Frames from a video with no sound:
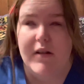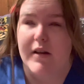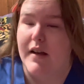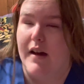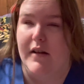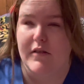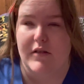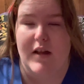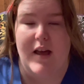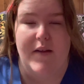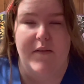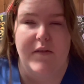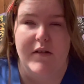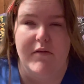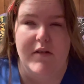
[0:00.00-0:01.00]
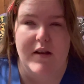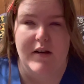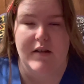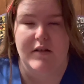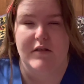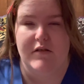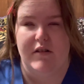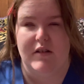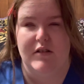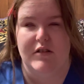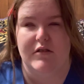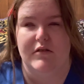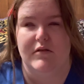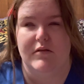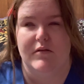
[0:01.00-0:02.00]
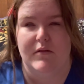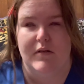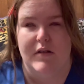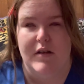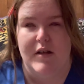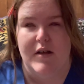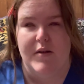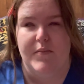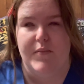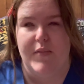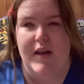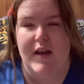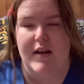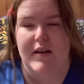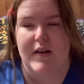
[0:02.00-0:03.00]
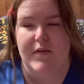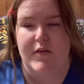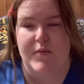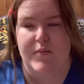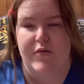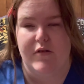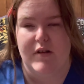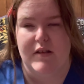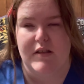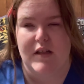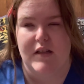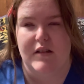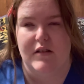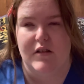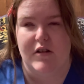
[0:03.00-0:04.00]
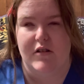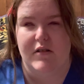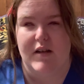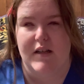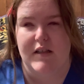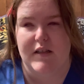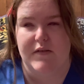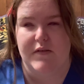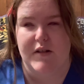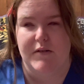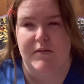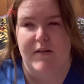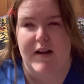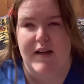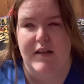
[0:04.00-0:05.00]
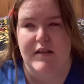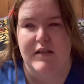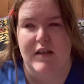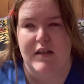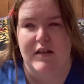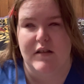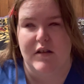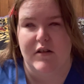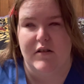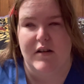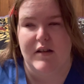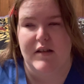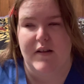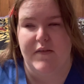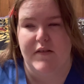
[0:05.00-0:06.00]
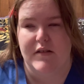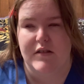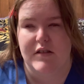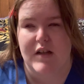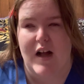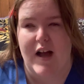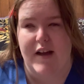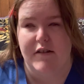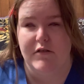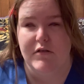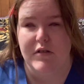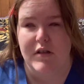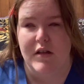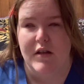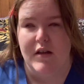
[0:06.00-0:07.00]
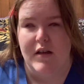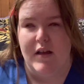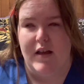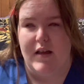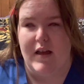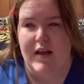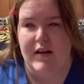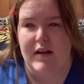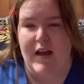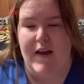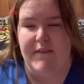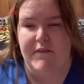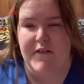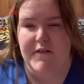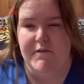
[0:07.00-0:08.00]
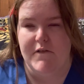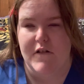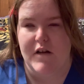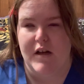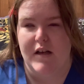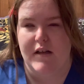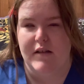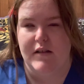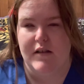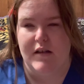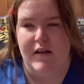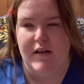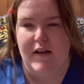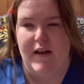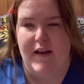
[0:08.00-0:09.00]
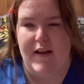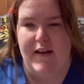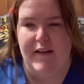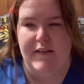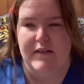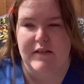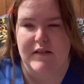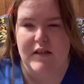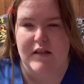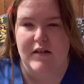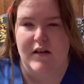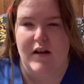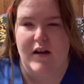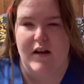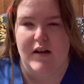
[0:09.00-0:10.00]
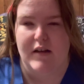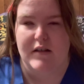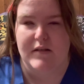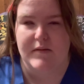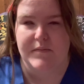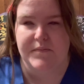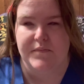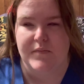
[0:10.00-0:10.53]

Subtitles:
is going to be at different points and learn at different rates and learn at different styles, and everyone is kind